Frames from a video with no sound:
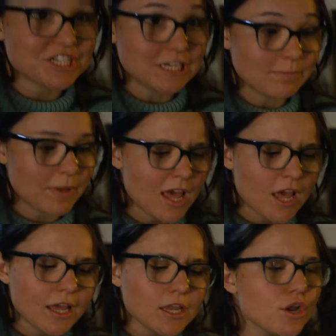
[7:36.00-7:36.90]
sheep,
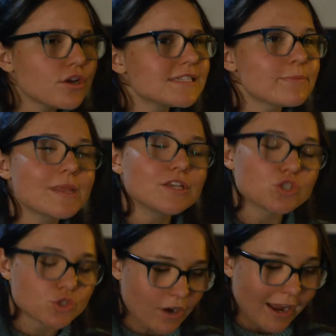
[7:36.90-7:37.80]
he noticed something
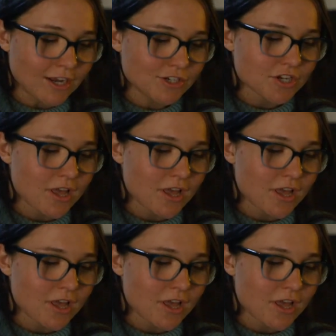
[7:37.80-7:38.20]
strange.